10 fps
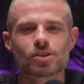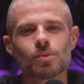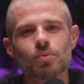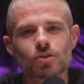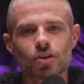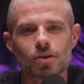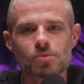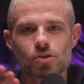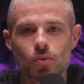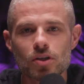in simple
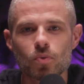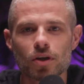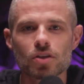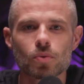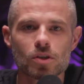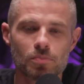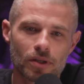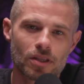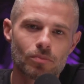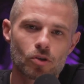terms, SUI is working towards
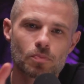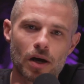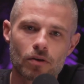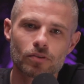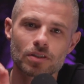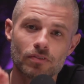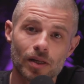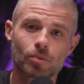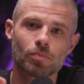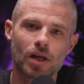building the most powerful
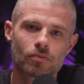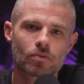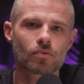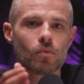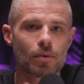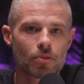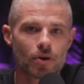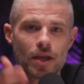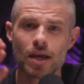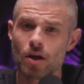developer platform for Web3,
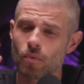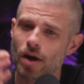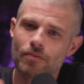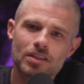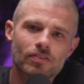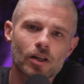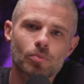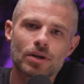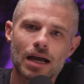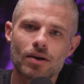where every
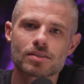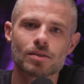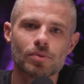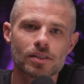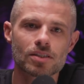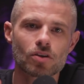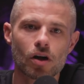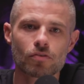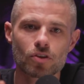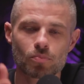developer now has the ability to
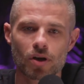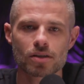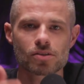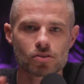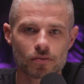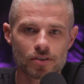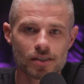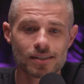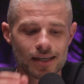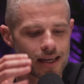offer their products and
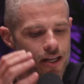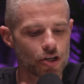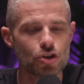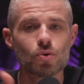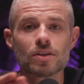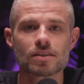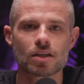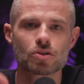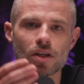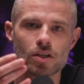services in a new and
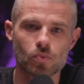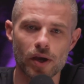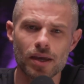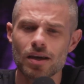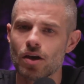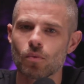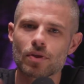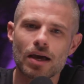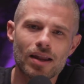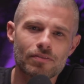decentralized way
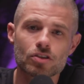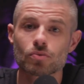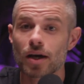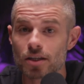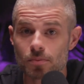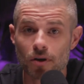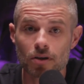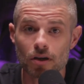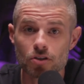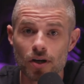without having to write a smart
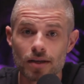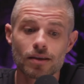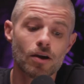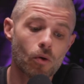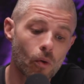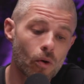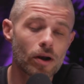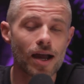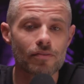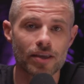contract
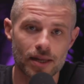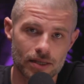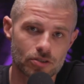or having any